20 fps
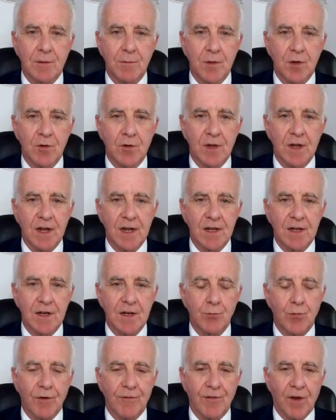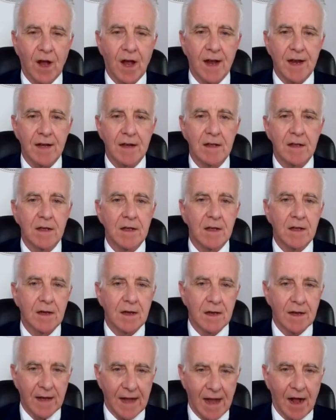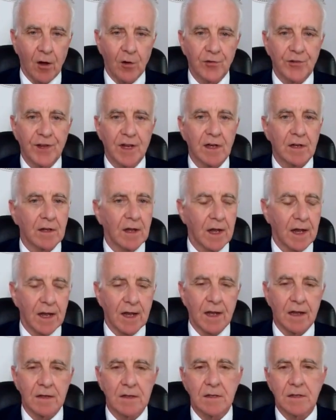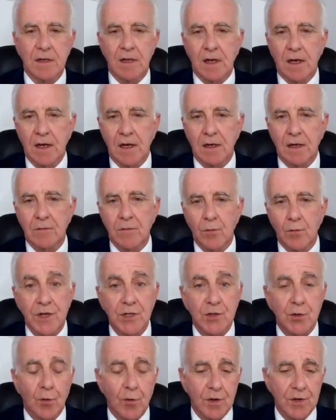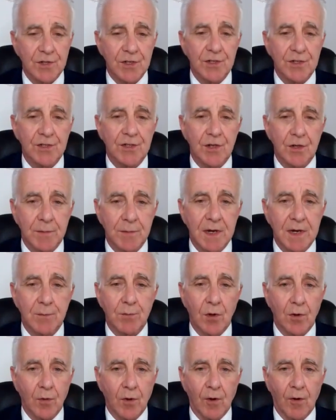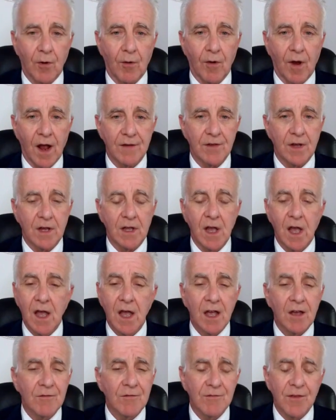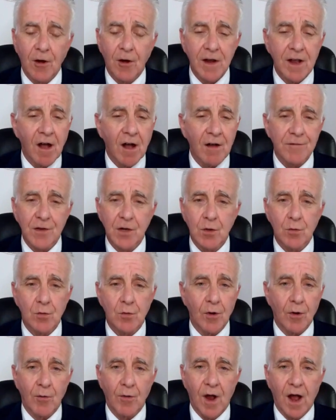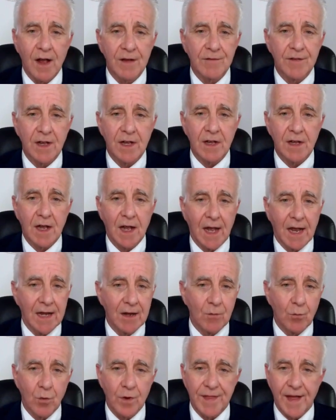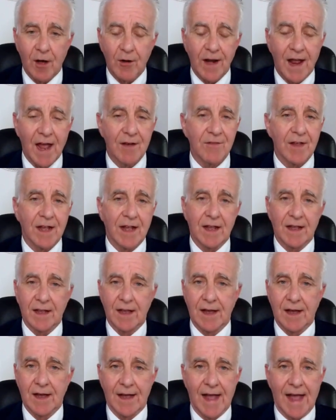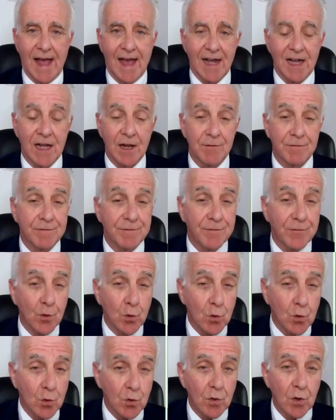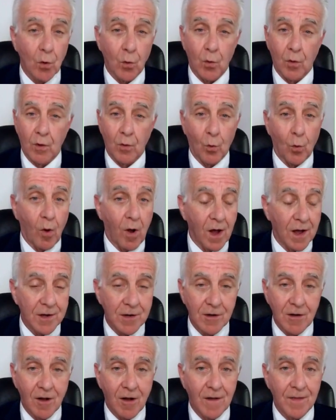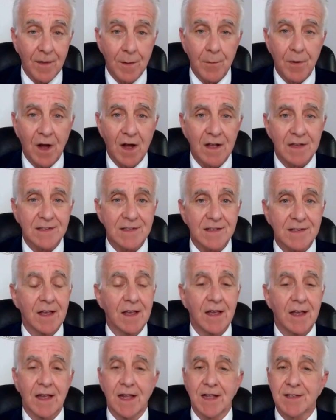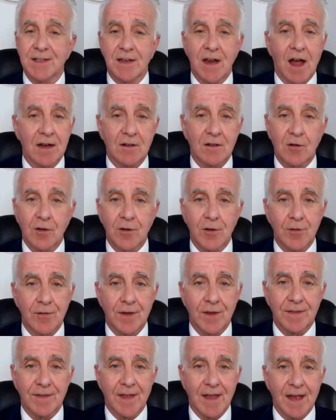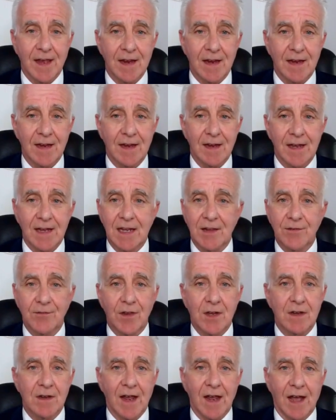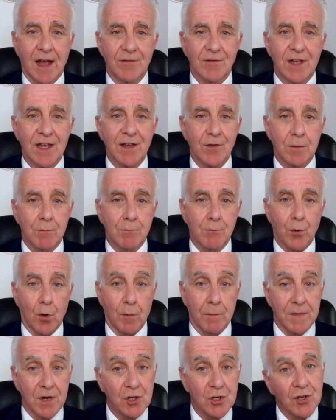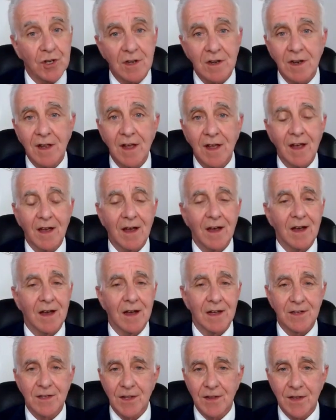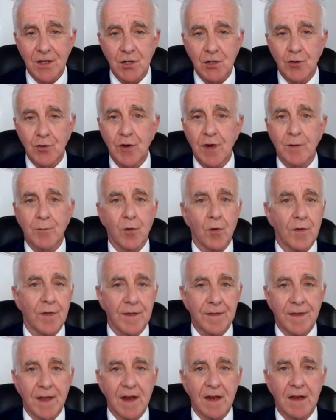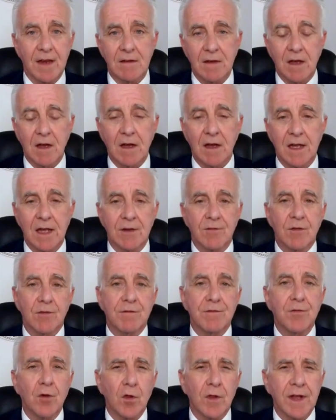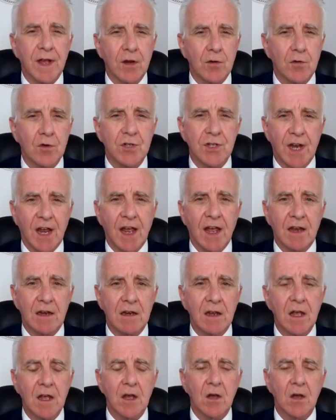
community to provide uh, housing and uh, resources people who are arriving. Very often who are arriving without having uh, had any food or water on the bus. It's not clear that they even have given permission uh, to this trip or that they uh, even fully understand